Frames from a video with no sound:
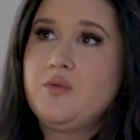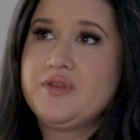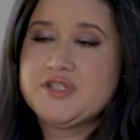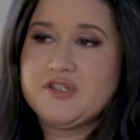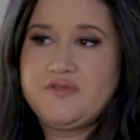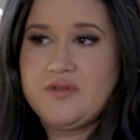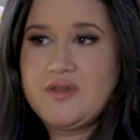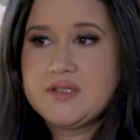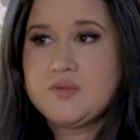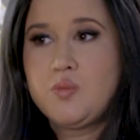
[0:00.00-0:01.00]
Well, there's a few
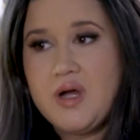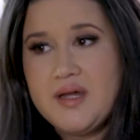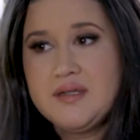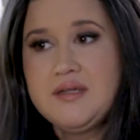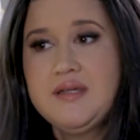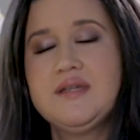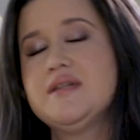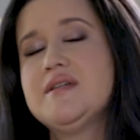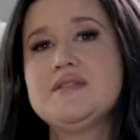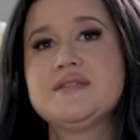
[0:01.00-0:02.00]
things. One
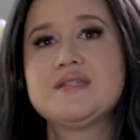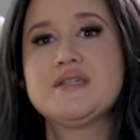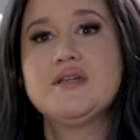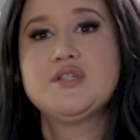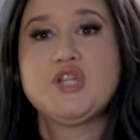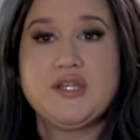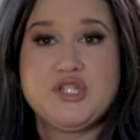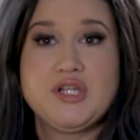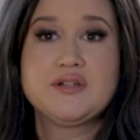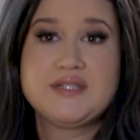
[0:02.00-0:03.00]
is
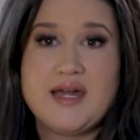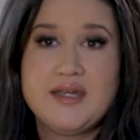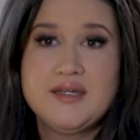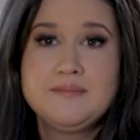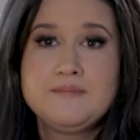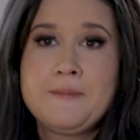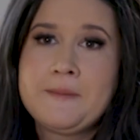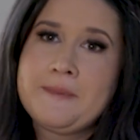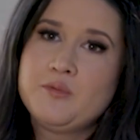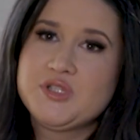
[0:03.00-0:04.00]
changing your diet,
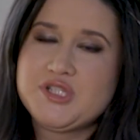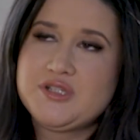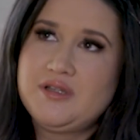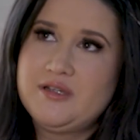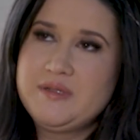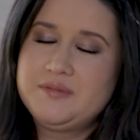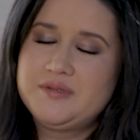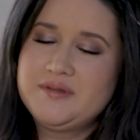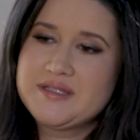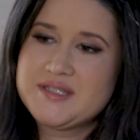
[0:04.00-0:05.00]
which a lot of
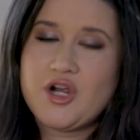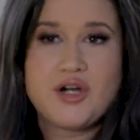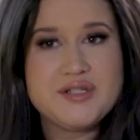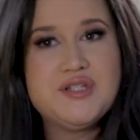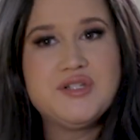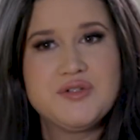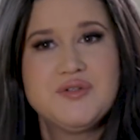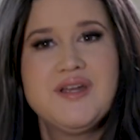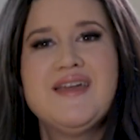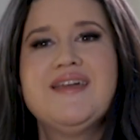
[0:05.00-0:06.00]
people, that's hard to do.